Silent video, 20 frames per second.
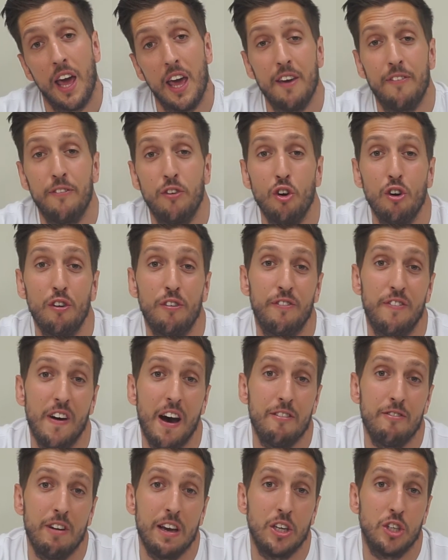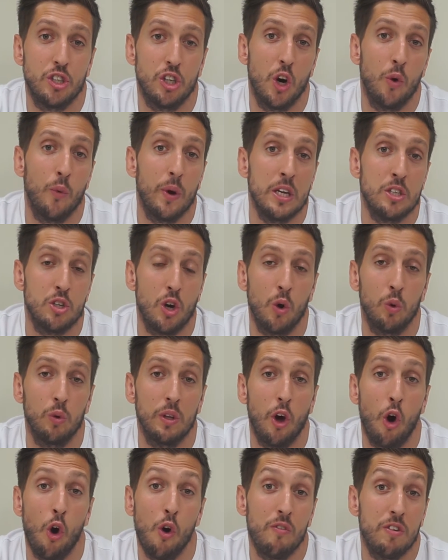if your fat ratio is
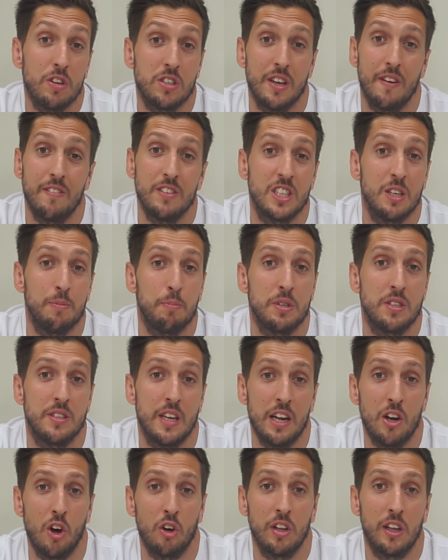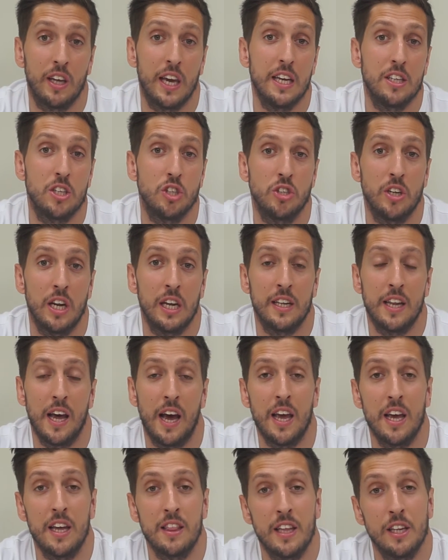only over 70% on the ketogenic
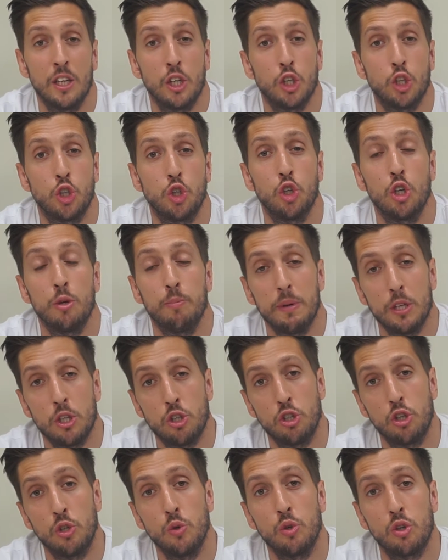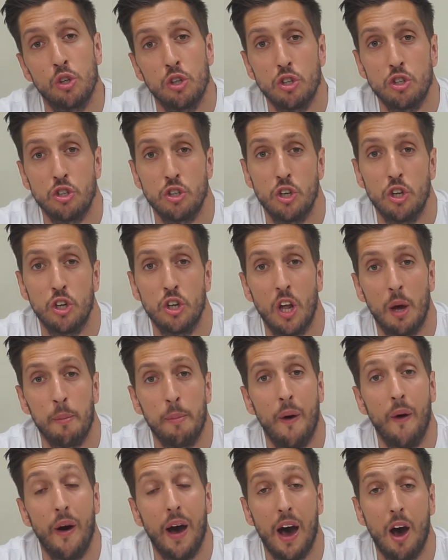diet, then you shouldn't be too concerned
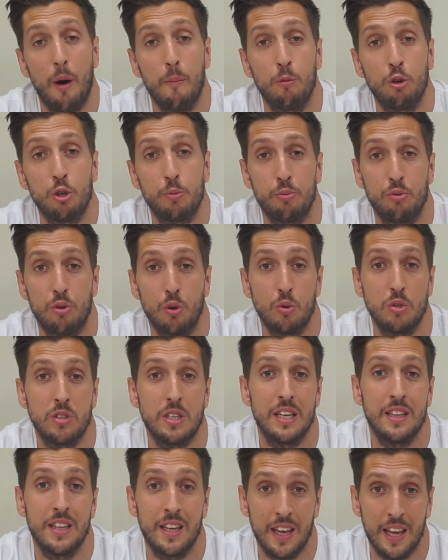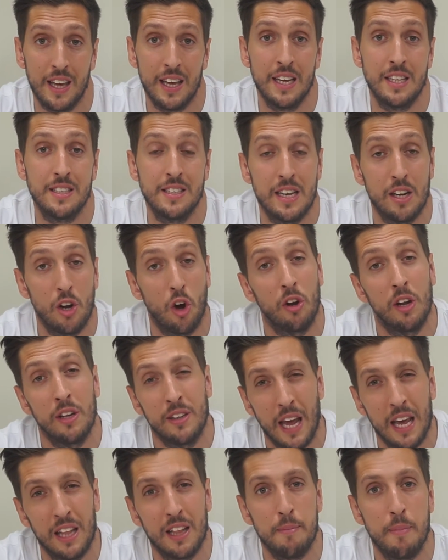about how much protein that you're eating on a
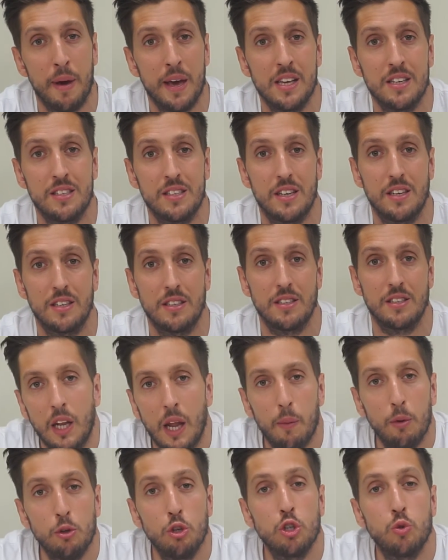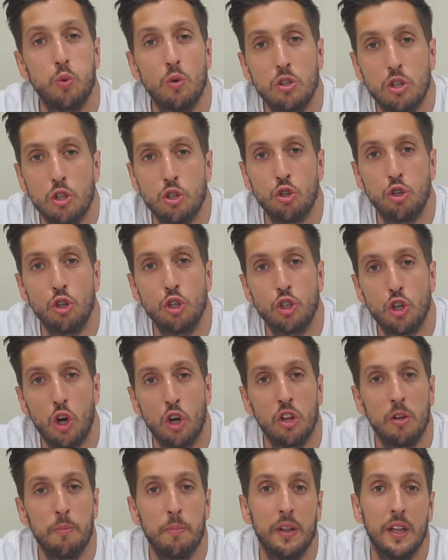daily basis. Now, I just want to touch
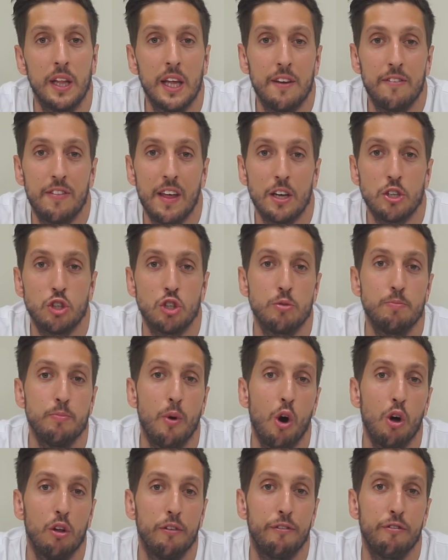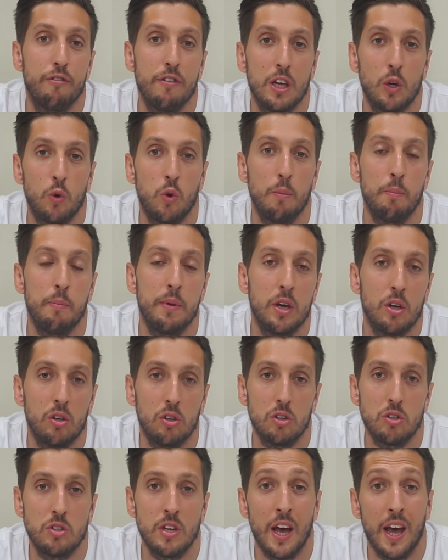on the belief that small, frequent
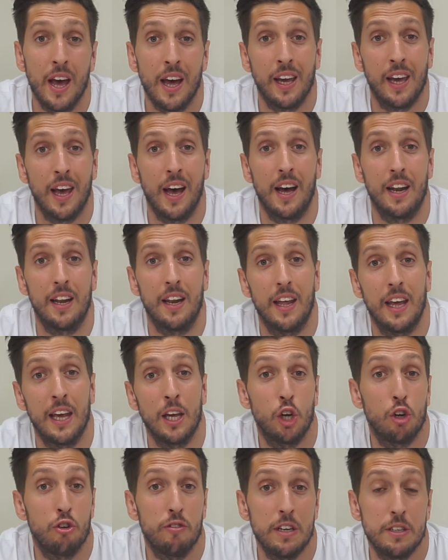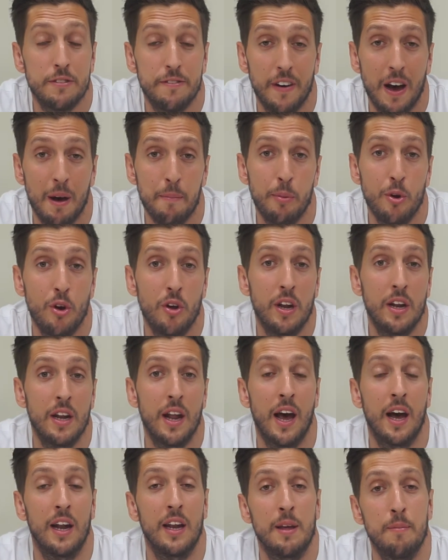meals can increase fat burning
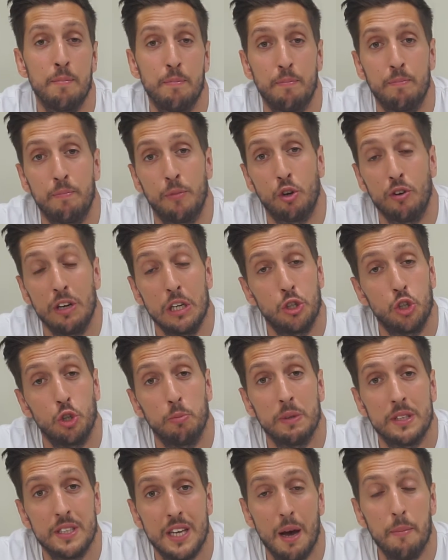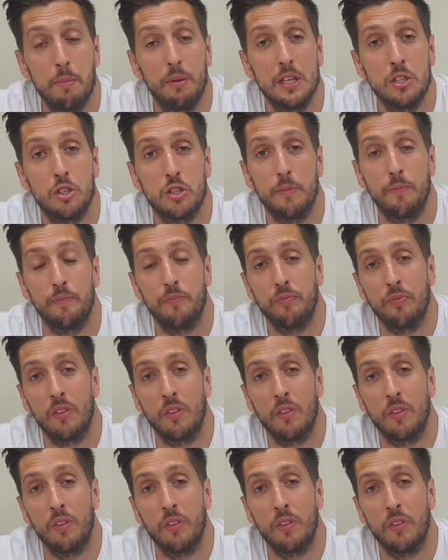and increase your metabolism.